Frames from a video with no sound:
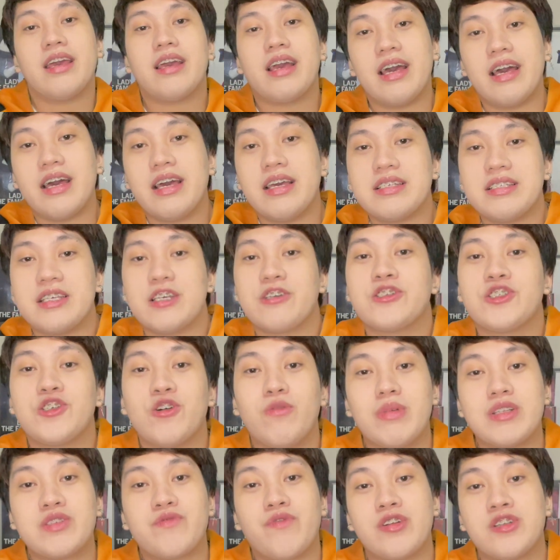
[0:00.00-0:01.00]
guys, thank you so
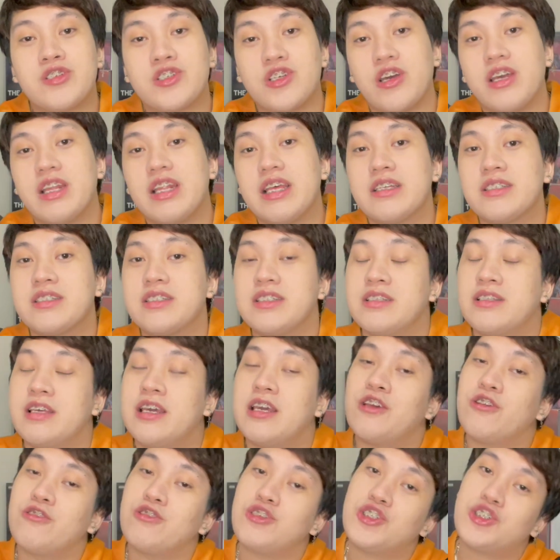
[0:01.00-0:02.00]
much for joining.
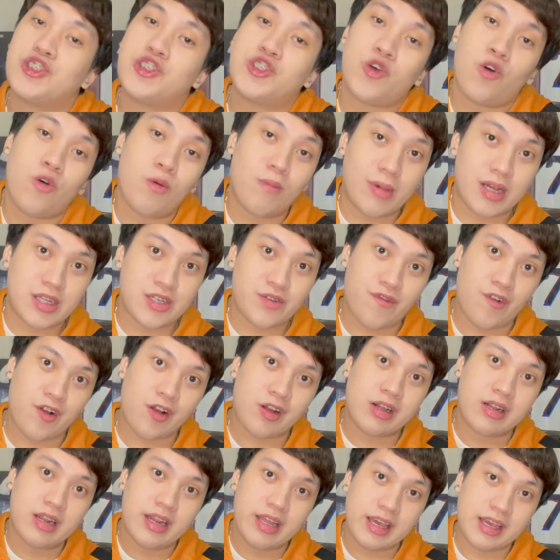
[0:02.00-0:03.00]
Thank you so much for
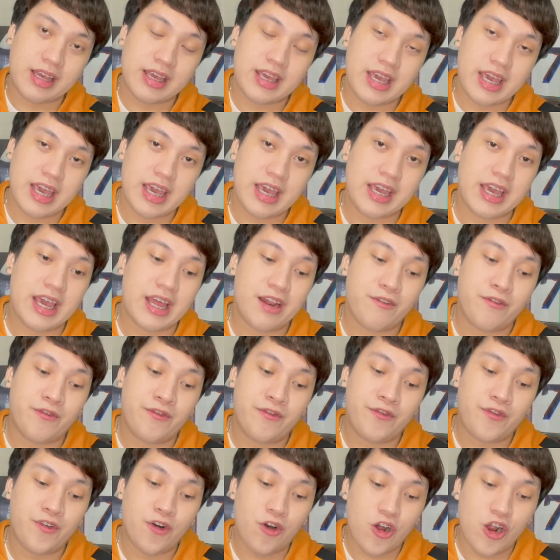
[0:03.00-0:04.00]
clicking. And
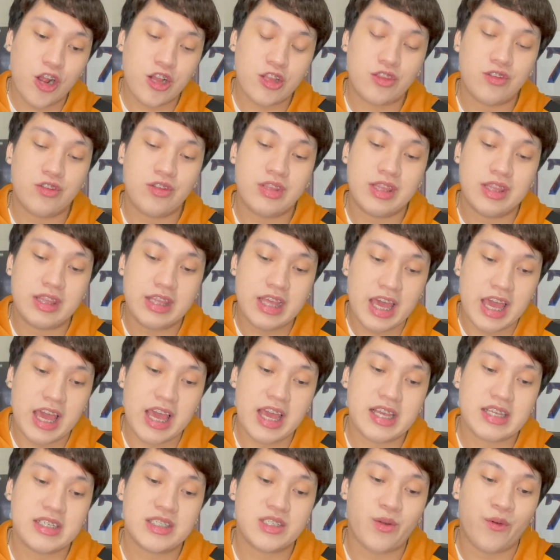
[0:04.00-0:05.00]
for
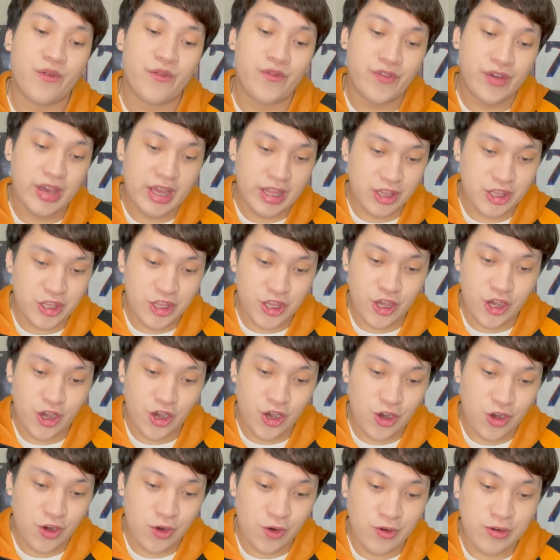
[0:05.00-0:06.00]
today's
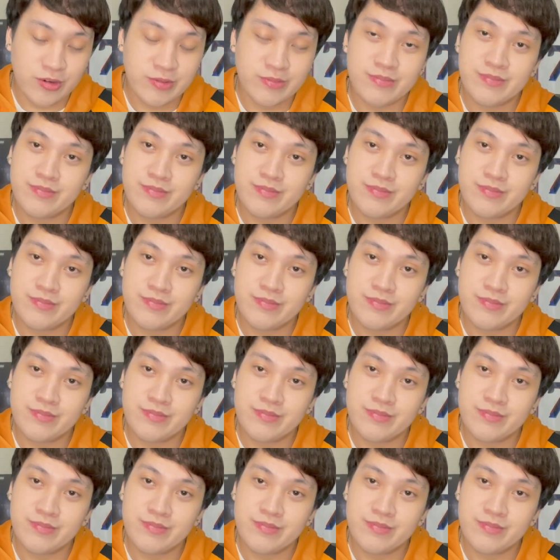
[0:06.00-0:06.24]
video,